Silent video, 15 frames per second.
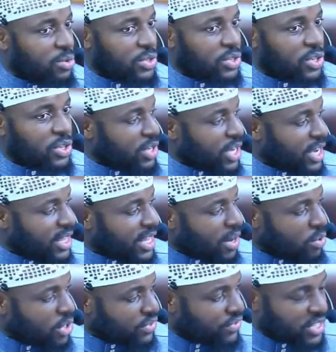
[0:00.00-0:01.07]
yani that which
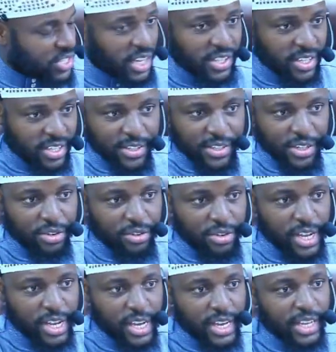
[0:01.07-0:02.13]
fits under this category
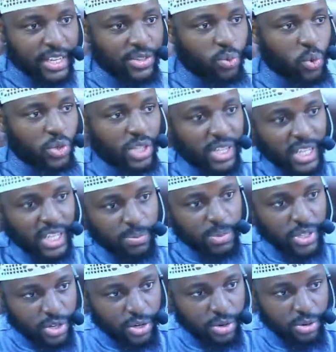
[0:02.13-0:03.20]
is water that's been
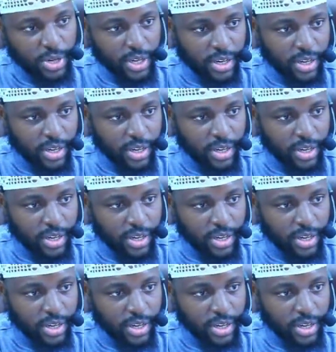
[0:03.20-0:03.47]
stolen.